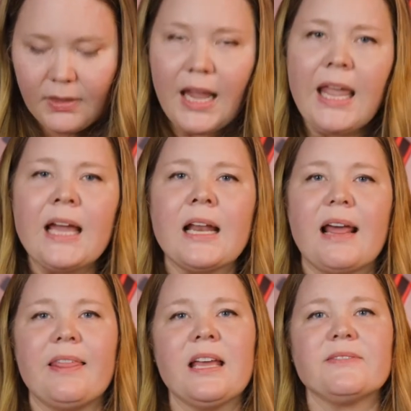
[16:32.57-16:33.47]
And I
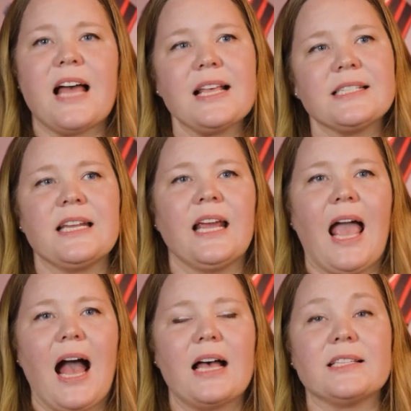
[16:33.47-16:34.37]
think of testing
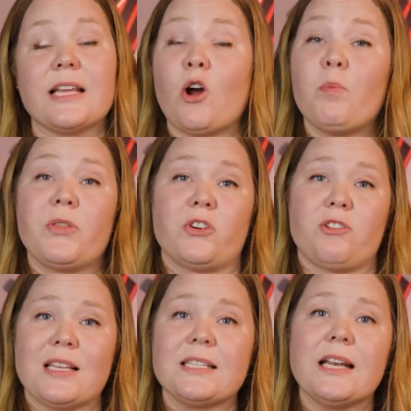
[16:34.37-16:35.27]
as they don't put their
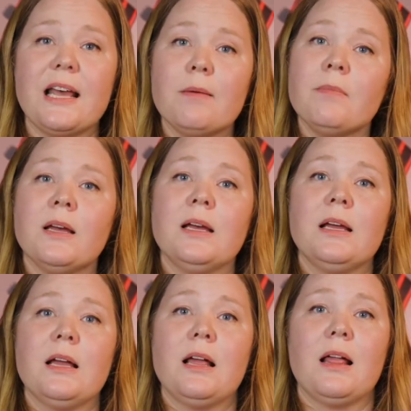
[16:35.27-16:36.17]
trust in him,
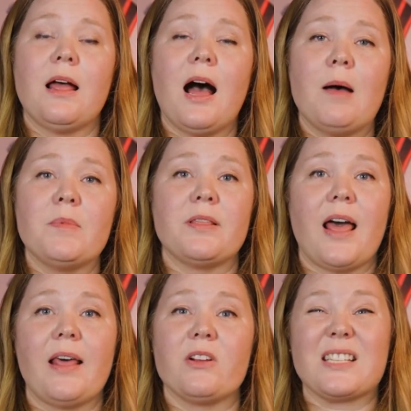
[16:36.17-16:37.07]

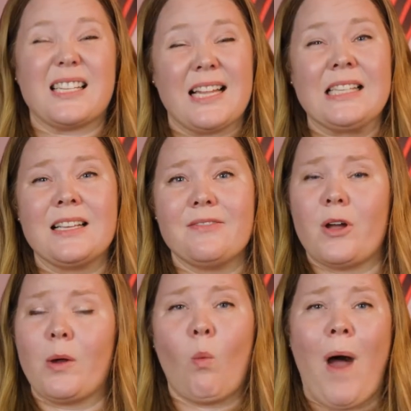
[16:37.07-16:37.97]
that there's a sense of
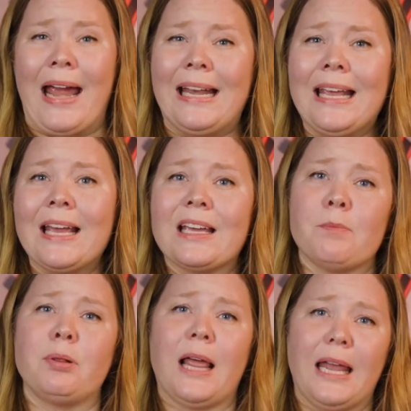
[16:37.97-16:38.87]
whining and
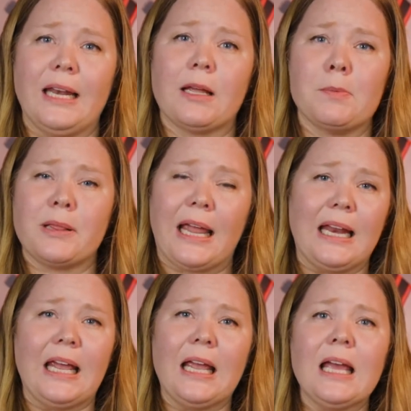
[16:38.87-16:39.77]

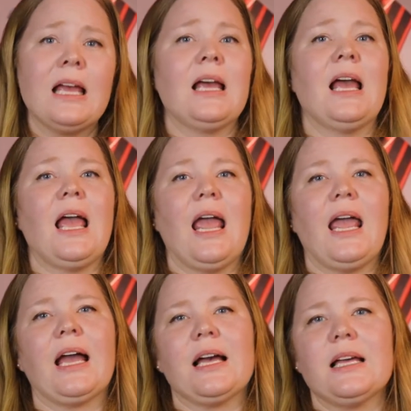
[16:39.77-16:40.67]
complaining,
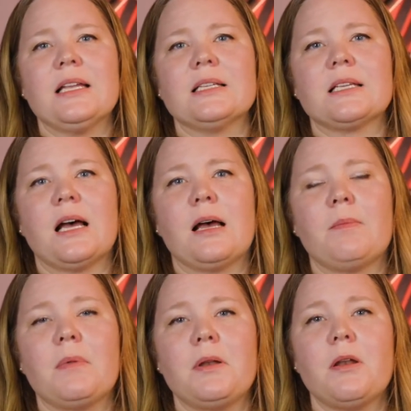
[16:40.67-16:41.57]
and
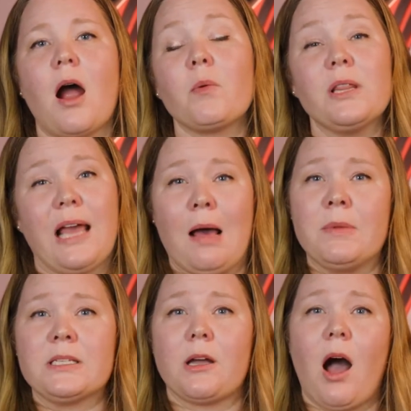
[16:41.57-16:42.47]
not really
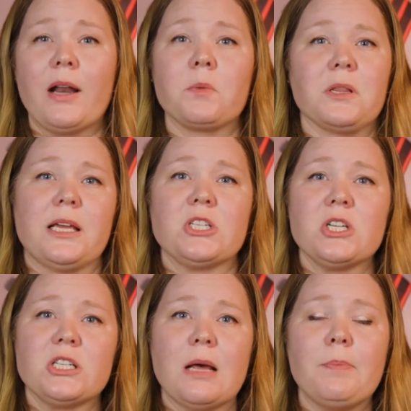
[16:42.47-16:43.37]
coming to God in
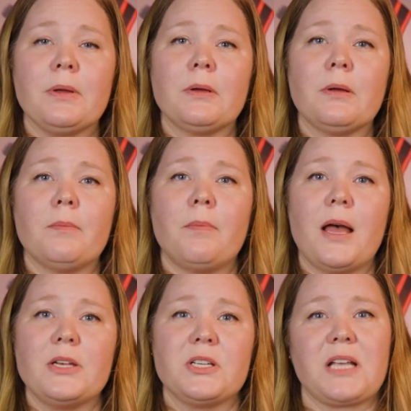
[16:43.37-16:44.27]
relationship,
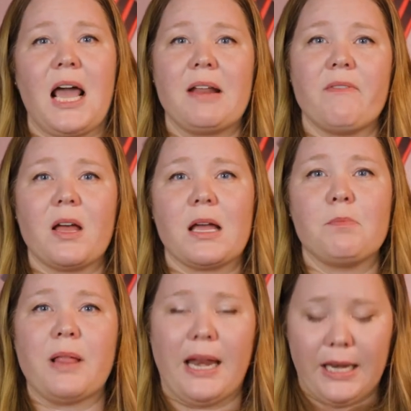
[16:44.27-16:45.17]
but just kind of
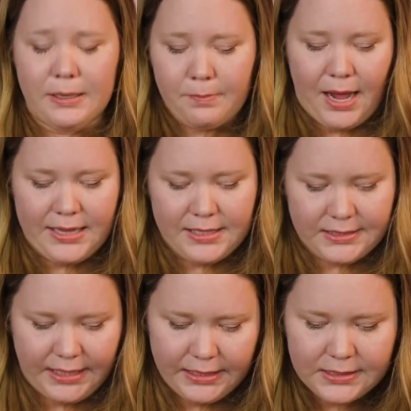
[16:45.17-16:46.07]
complaining behind the
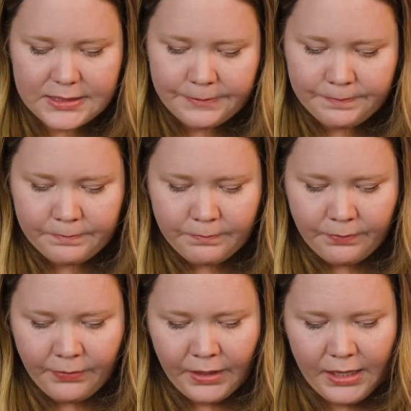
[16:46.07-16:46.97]
scenes.
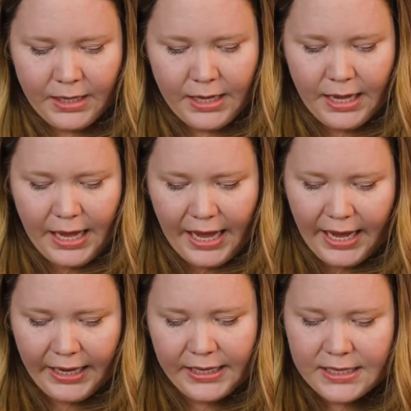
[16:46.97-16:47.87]

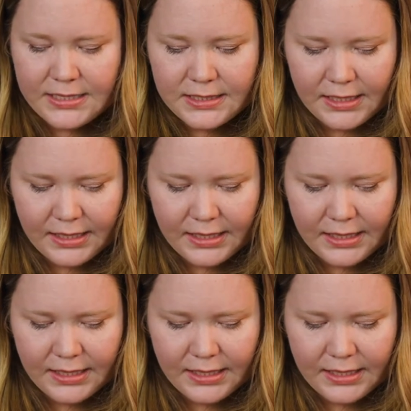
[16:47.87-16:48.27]
And